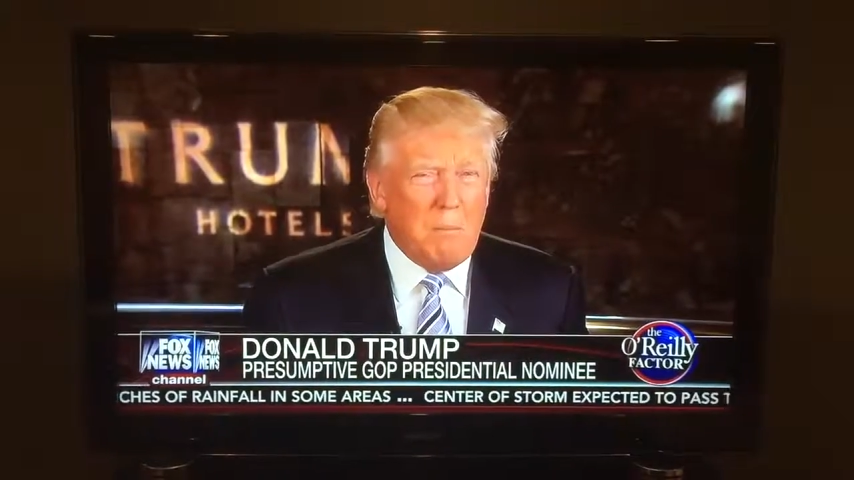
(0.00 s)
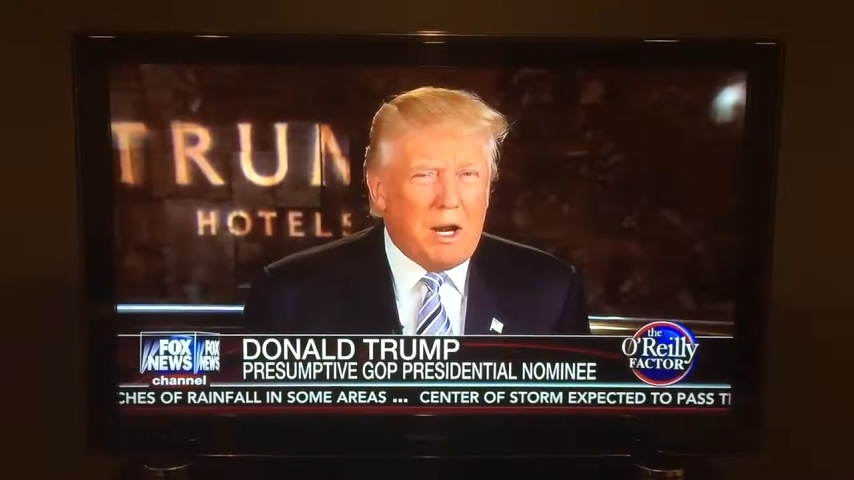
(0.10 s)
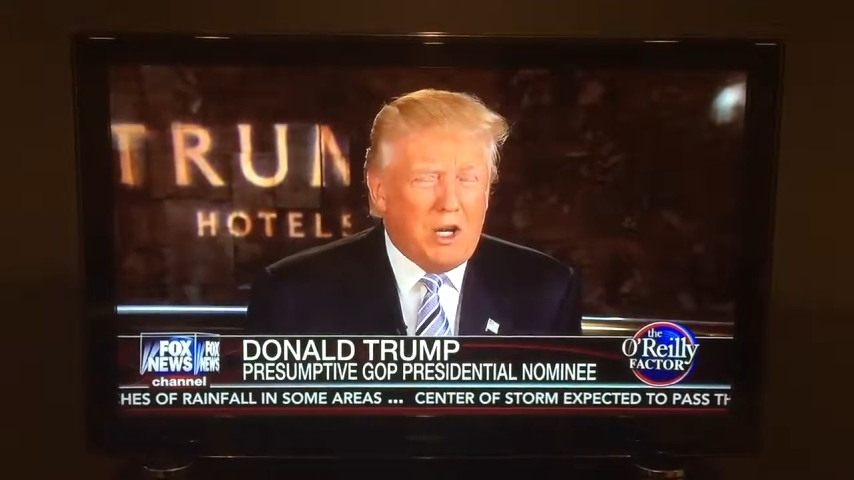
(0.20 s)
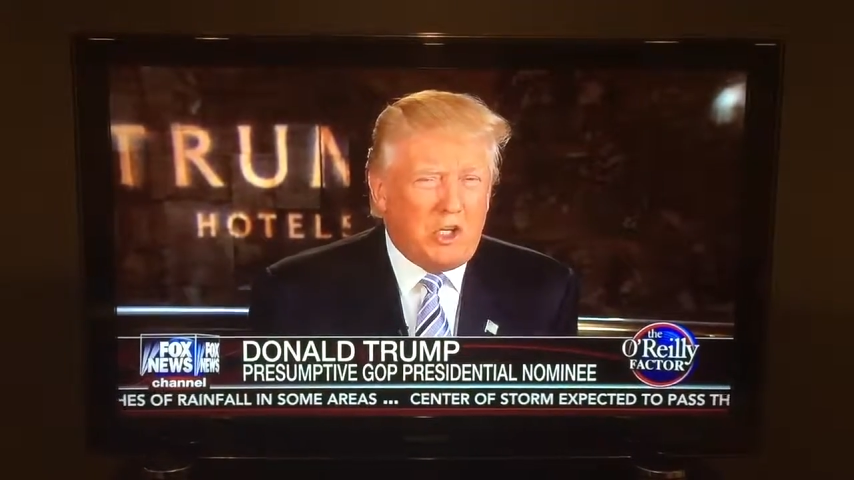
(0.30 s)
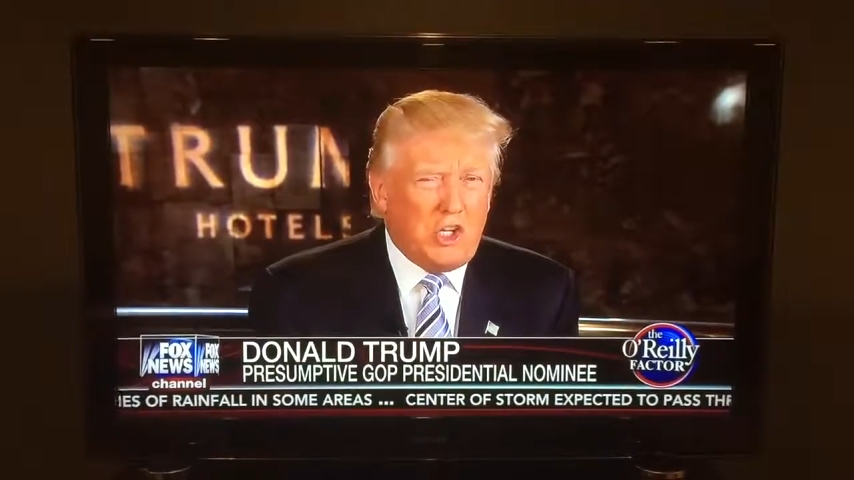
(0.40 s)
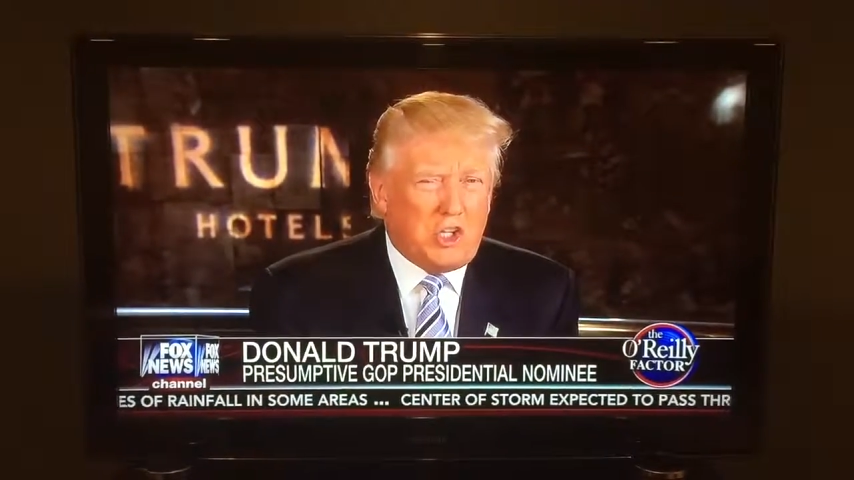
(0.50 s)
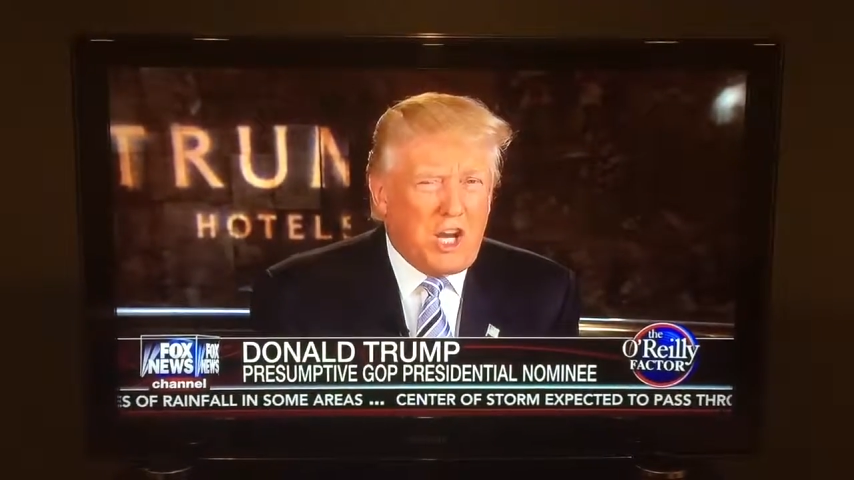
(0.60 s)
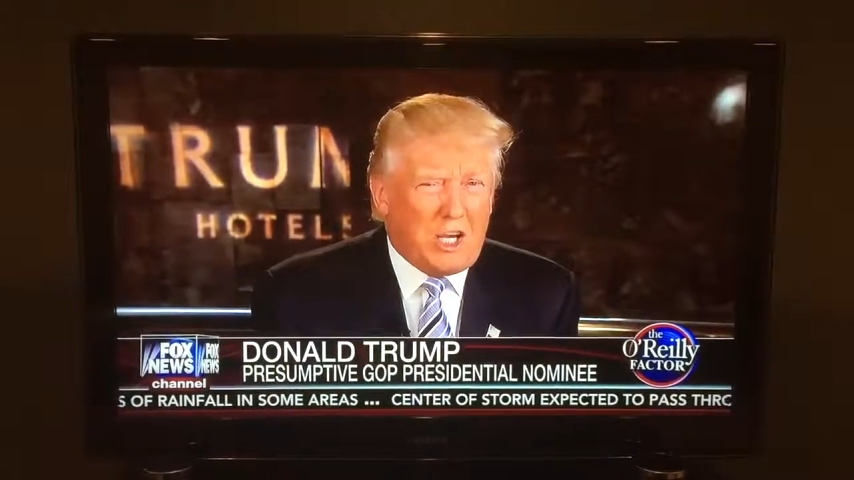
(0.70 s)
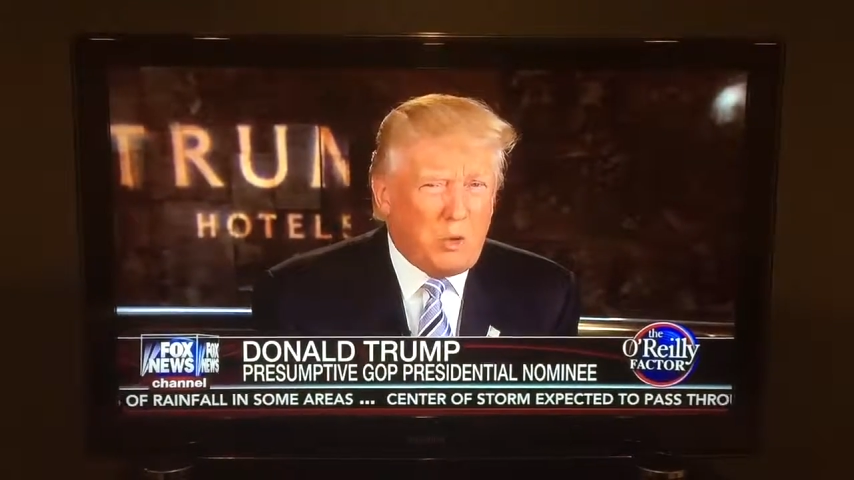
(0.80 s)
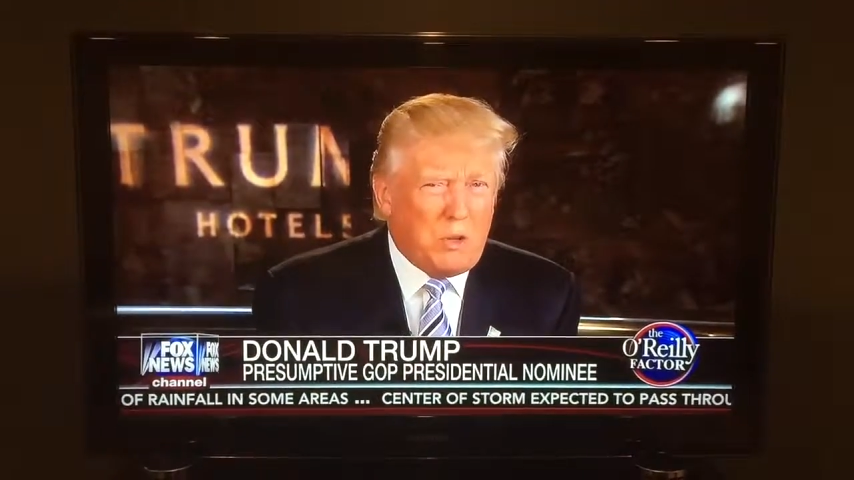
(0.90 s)
But I just
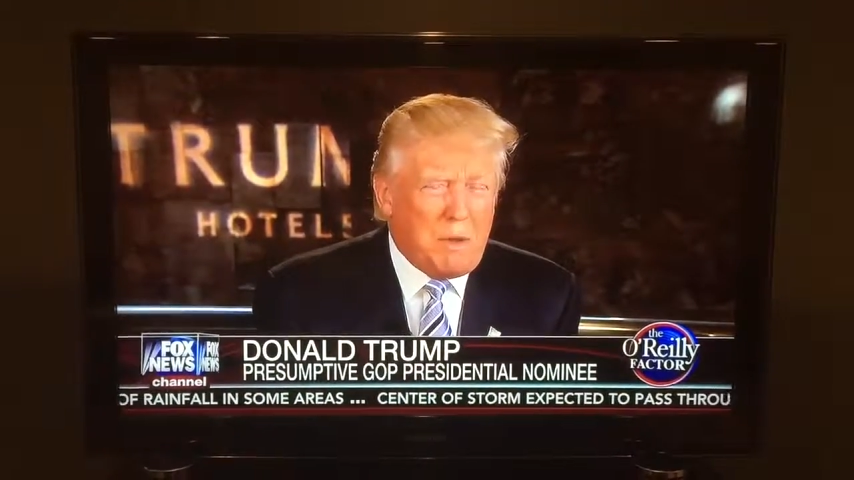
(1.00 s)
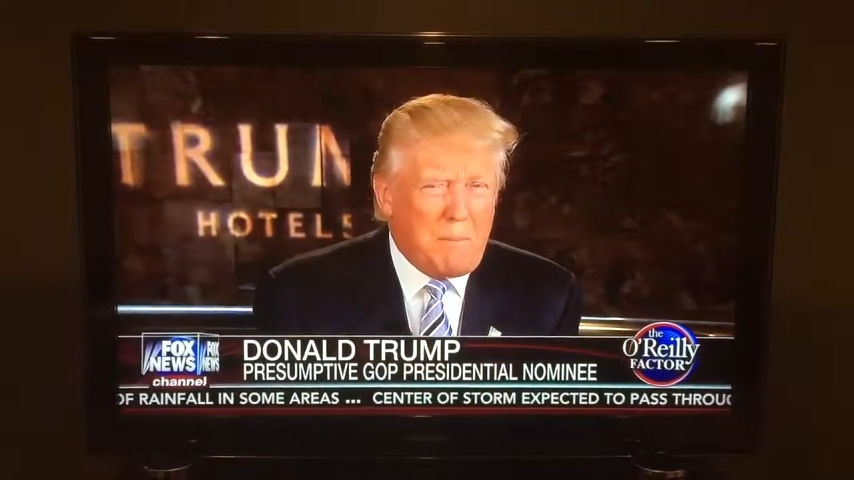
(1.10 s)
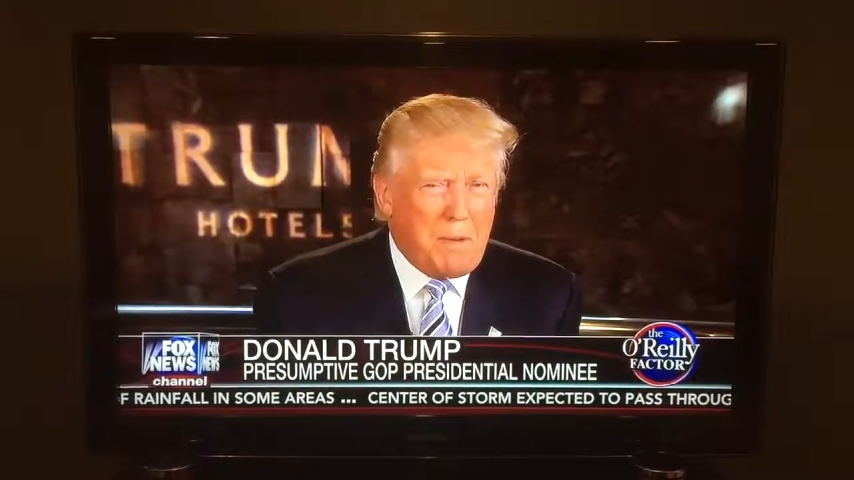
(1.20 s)
checked with my